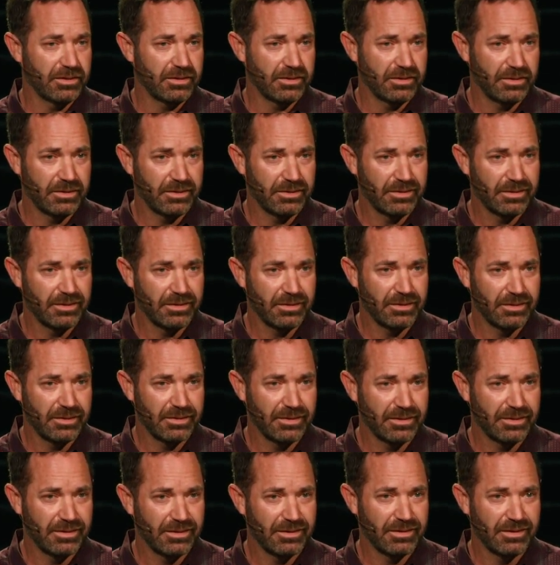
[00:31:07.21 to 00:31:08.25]

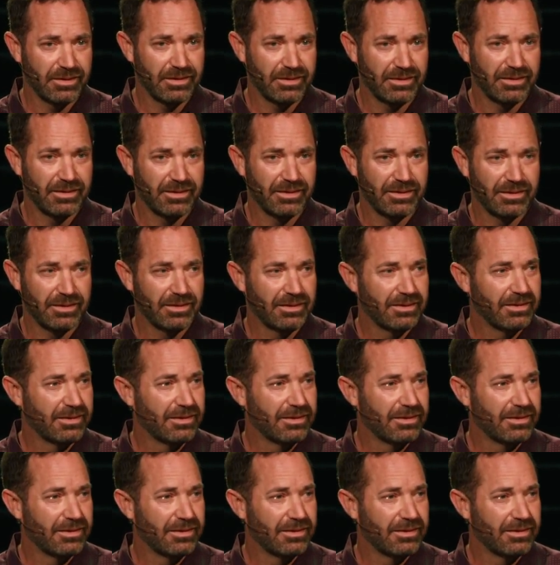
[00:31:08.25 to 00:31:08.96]
[no speech]